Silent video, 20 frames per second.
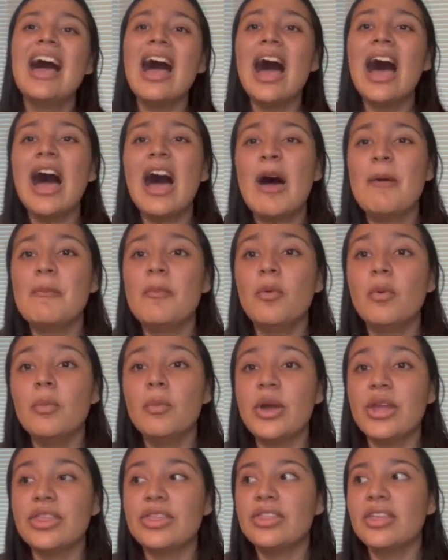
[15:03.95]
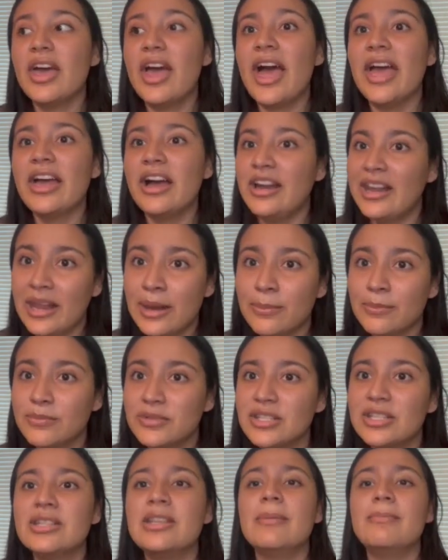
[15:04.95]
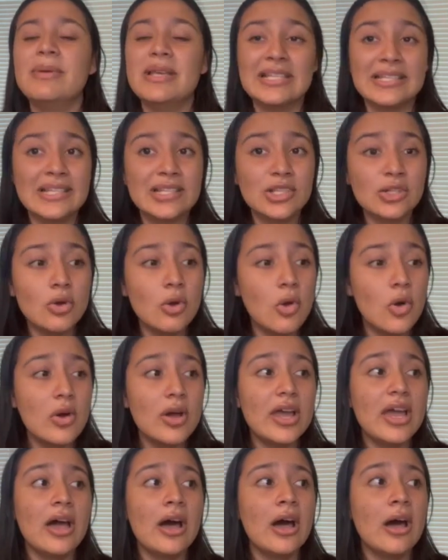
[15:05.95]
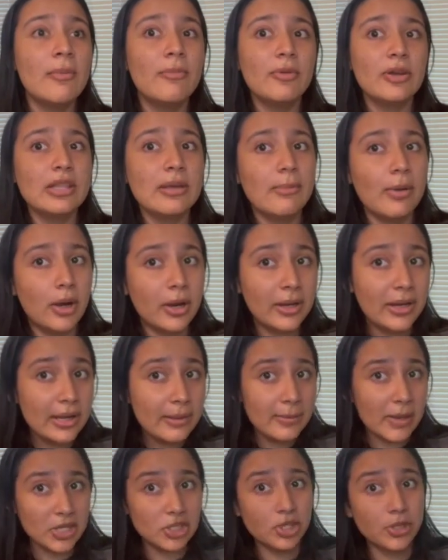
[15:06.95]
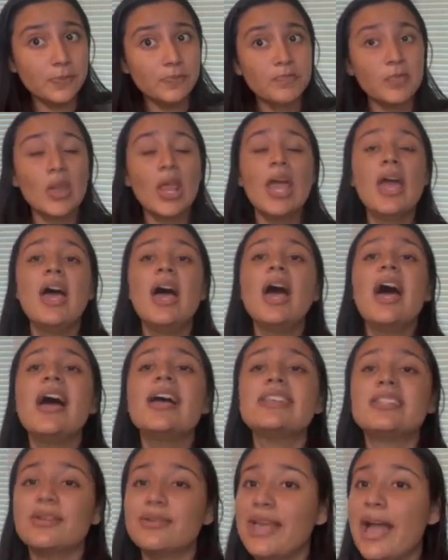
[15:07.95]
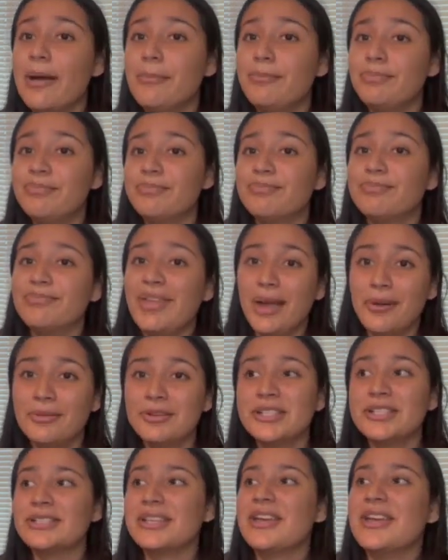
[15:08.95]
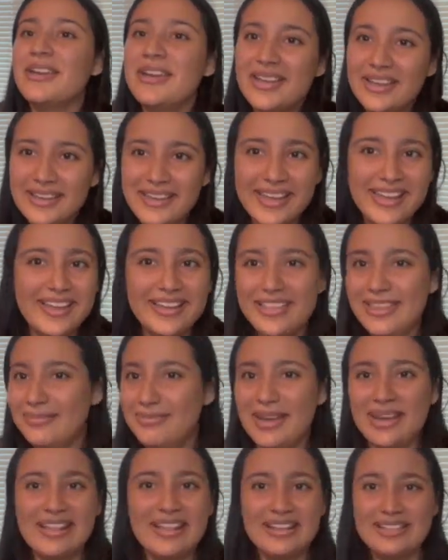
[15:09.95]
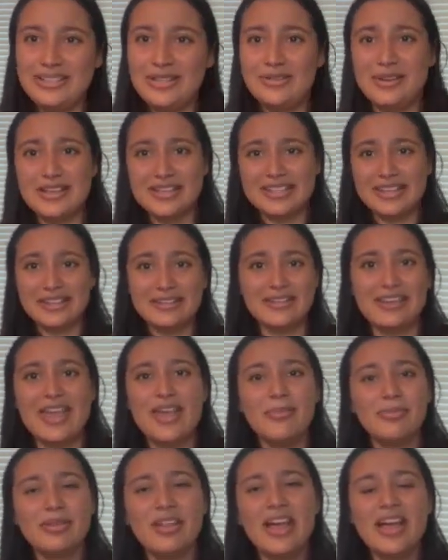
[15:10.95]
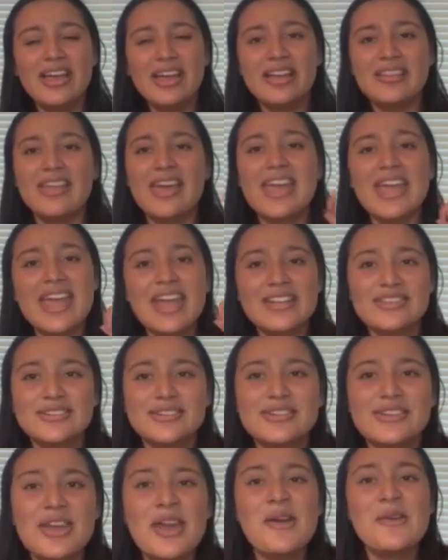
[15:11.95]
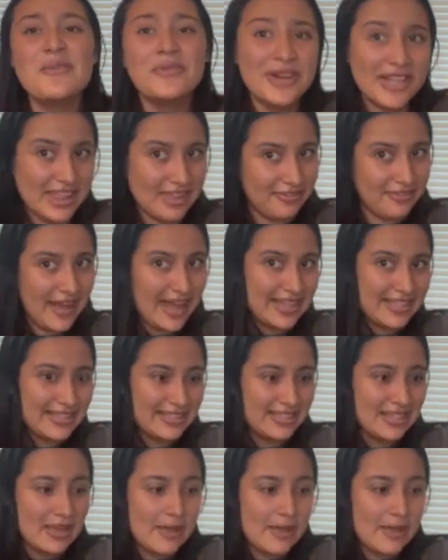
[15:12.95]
I got into the business school with a marketing major. So yeah, that was I got that back like 2 days later. They answer you really fast.